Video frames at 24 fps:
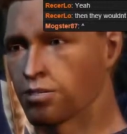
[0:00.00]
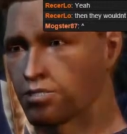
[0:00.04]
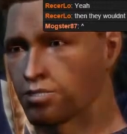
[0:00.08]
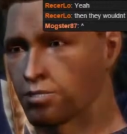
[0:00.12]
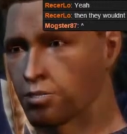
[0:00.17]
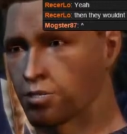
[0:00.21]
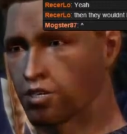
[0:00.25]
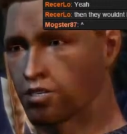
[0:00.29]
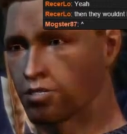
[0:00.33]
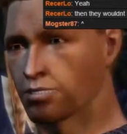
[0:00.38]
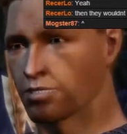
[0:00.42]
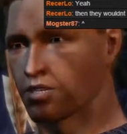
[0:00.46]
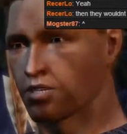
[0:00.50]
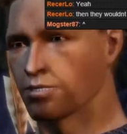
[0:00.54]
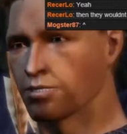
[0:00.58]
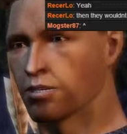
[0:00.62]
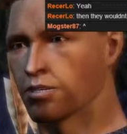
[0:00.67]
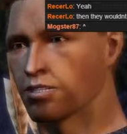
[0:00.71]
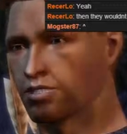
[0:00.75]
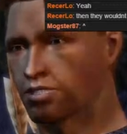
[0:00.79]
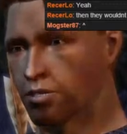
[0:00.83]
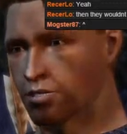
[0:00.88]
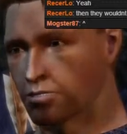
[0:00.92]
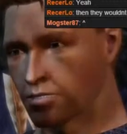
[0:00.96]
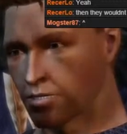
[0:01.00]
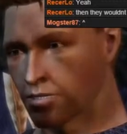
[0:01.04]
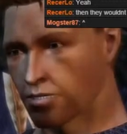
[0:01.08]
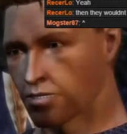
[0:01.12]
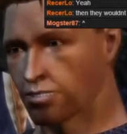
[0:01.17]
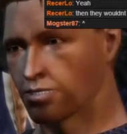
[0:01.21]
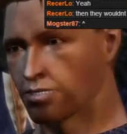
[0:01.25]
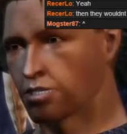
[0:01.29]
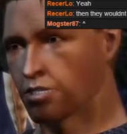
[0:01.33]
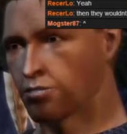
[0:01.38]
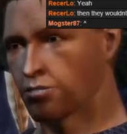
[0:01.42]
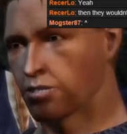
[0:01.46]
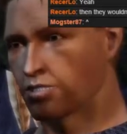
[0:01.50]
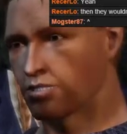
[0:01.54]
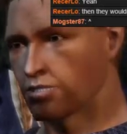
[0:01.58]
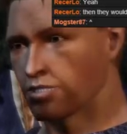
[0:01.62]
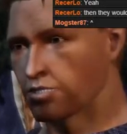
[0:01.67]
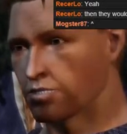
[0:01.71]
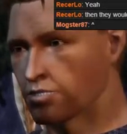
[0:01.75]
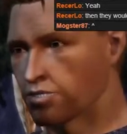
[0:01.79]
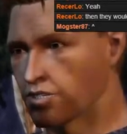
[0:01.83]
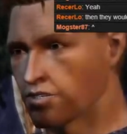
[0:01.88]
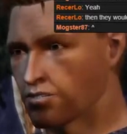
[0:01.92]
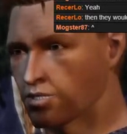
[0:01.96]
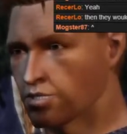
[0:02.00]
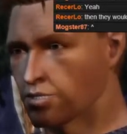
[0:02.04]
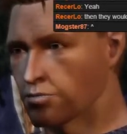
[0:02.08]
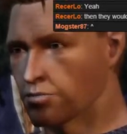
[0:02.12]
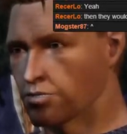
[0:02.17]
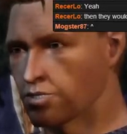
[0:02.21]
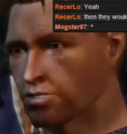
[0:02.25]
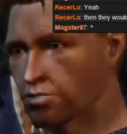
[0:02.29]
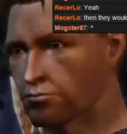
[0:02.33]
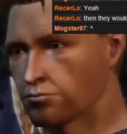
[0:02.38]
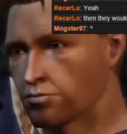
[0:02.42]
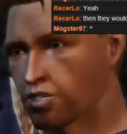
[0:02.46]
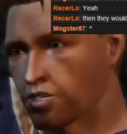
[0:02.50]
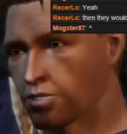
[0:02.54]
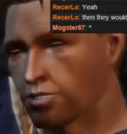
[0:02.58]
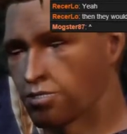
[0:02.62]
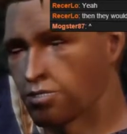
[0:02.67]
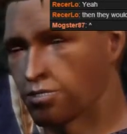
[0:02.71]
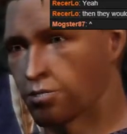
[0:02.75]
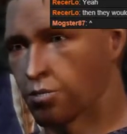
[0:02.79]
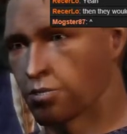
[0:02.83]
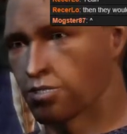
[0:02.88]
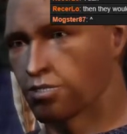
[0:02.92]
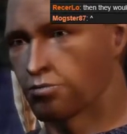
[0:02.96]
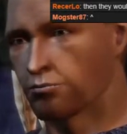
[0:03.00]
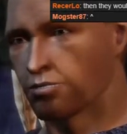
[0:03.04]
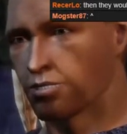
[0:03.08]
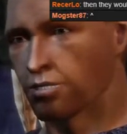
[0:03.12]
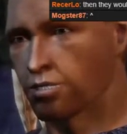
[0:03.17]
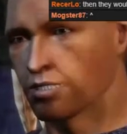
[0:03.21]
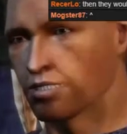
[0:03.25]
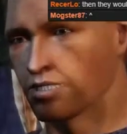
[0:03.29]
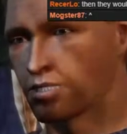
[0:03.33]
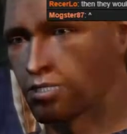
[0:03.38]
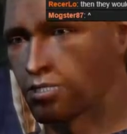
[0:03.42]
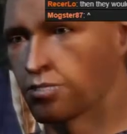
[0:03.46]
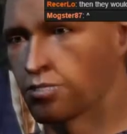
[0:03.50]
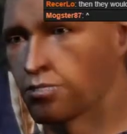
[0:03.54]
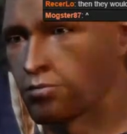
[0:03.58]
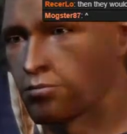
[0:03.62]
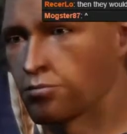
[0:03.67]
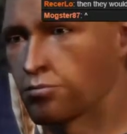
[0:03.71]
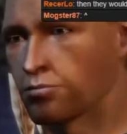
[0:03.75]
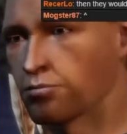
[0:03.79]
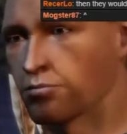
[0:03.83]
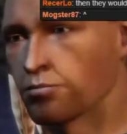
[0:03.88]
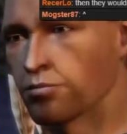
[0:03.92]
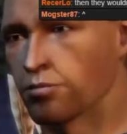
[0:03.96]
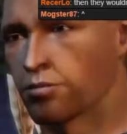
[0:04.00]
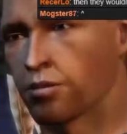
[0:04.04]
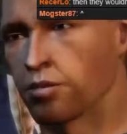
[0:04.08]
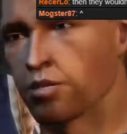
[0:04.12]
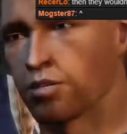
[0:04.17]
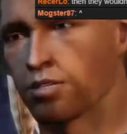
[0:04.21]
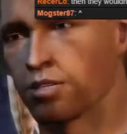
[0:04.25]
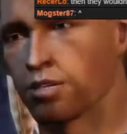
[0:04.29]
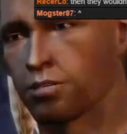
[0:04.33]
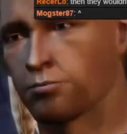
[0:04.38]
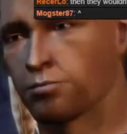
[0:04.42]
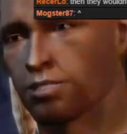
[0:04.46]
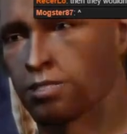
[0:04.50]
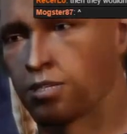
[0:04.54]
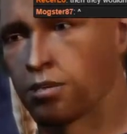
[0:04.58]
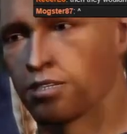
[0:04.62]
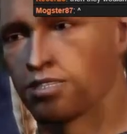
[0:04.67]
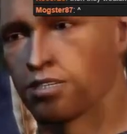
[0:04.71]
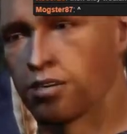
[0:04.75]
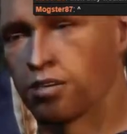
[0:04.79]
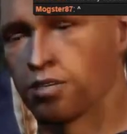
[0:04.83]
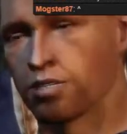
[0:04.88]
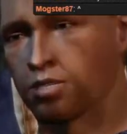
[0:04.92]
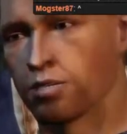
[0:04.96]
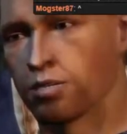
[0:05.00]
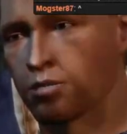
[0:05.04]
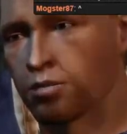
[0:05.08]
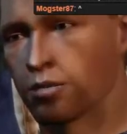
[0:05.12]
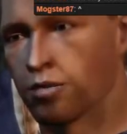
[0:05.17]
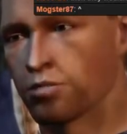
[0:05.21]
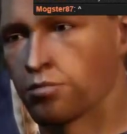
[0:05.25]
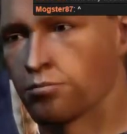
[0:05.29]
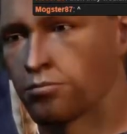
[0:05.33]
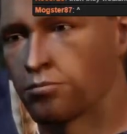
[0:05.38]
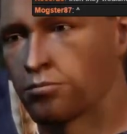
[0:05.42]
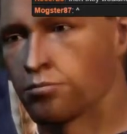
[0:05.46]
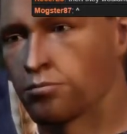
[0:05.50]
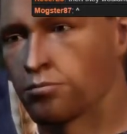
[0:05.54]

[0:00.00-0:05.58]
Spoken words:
Well, it wasn't until I was 8 that I discovered you didn't have to lick yourself clean. Old habits die hard, you know.